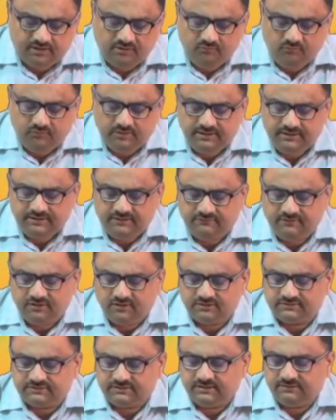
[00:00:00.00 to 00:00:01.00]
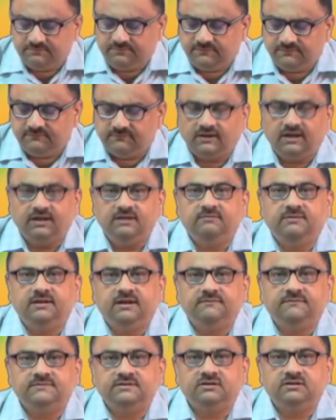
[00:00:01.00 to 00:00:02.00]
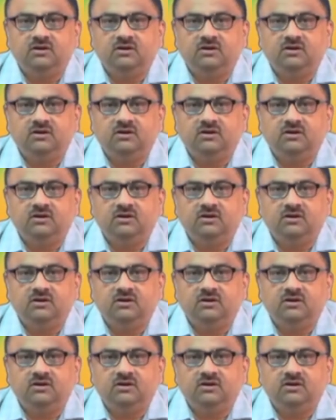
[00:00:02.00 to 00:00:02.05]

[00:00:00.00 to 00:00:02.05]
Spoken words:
when the velocity profile becomes